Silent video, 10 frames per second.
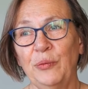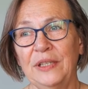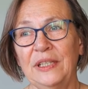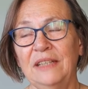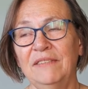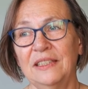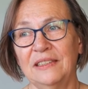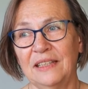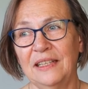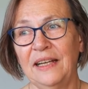If
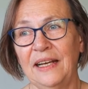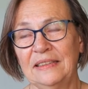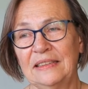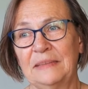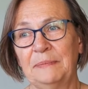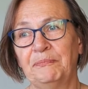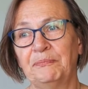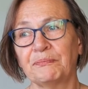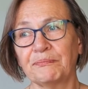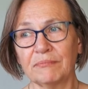there is someone with
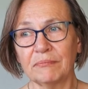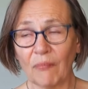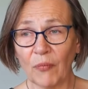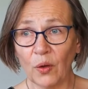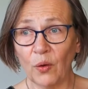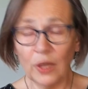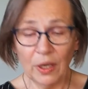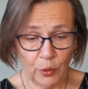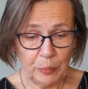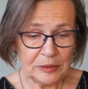healthcare
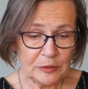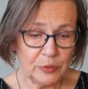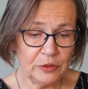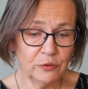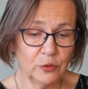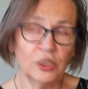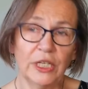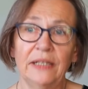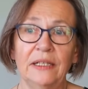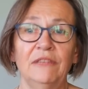expertise, such as a
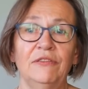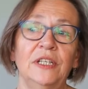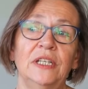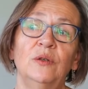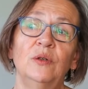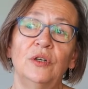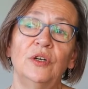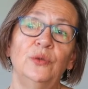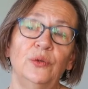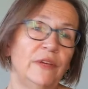
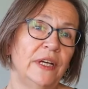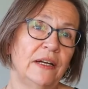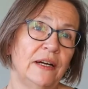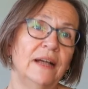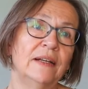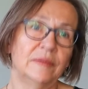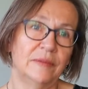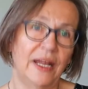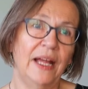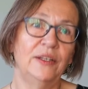physiotherapist, in the
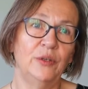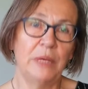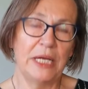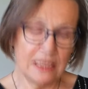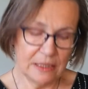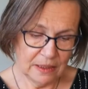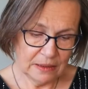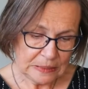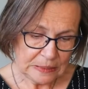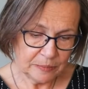room with me,
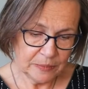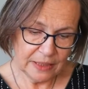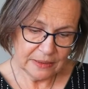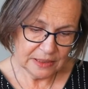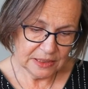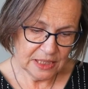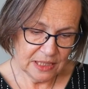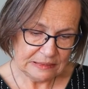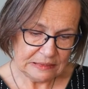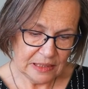and the doctor can
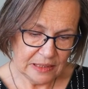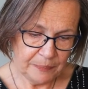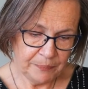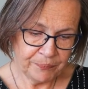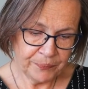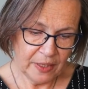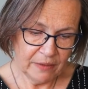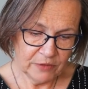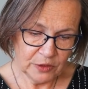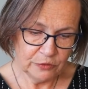watch the
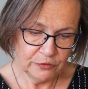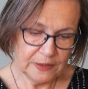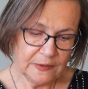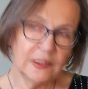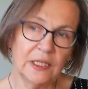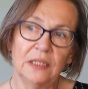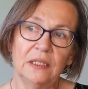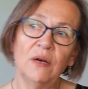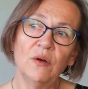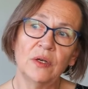examination
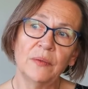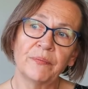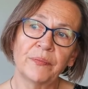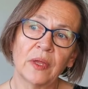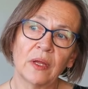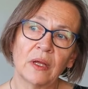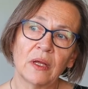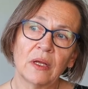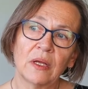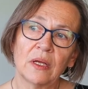remotely and
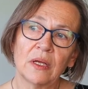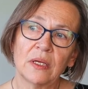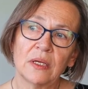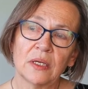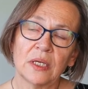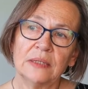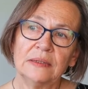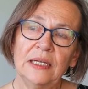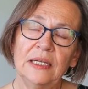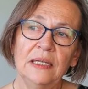help so that
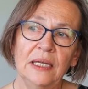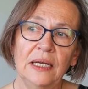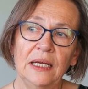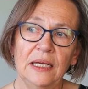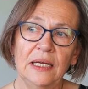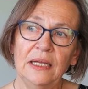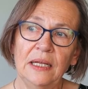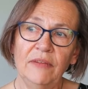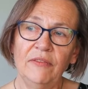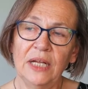the right steps are
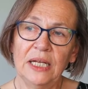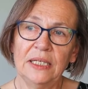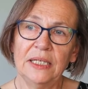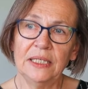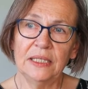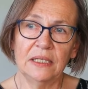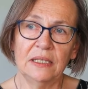taken.